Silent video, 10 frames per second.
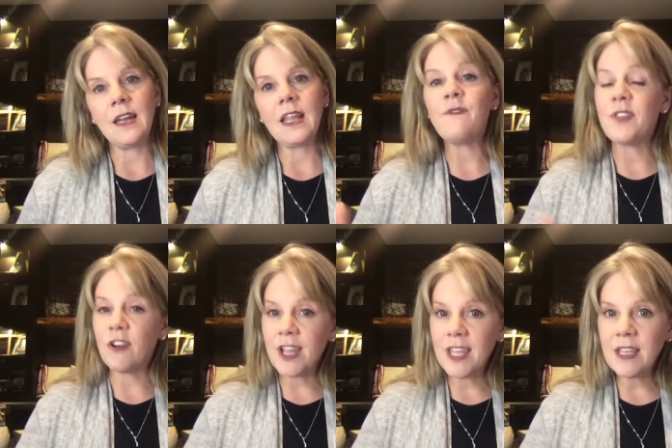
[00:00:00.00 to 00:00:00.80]
If there
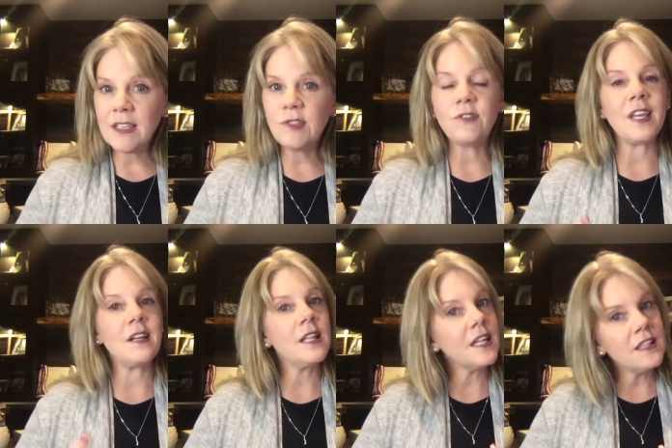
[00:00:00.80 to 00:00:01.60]
is, you can
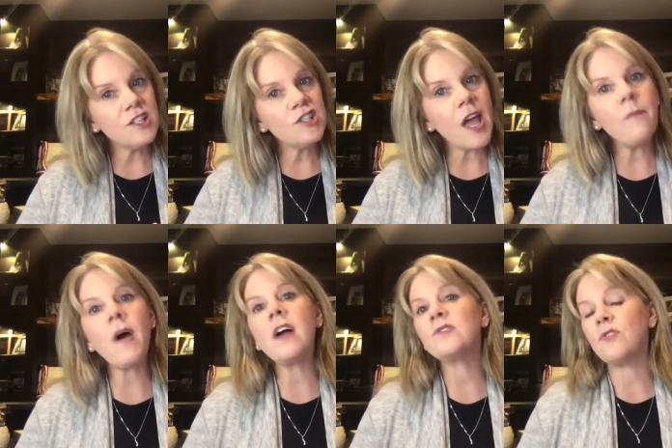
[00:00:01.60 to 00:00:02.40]
click in the chat
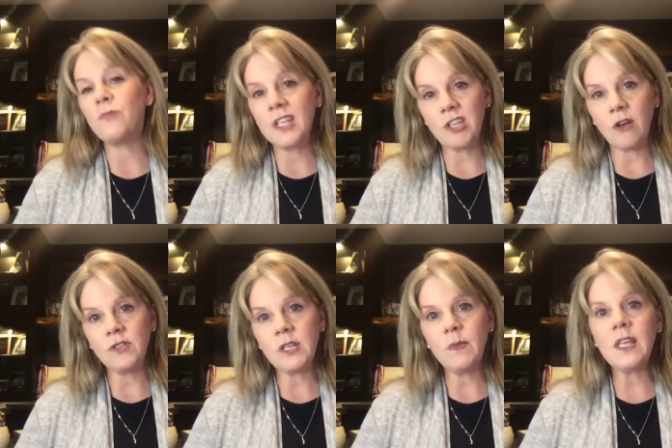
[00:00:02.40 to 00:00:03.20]
box or reach out to
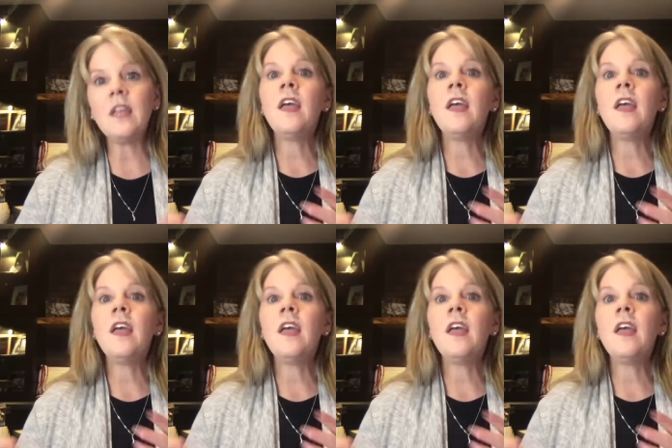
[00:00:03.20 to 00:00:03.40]
me,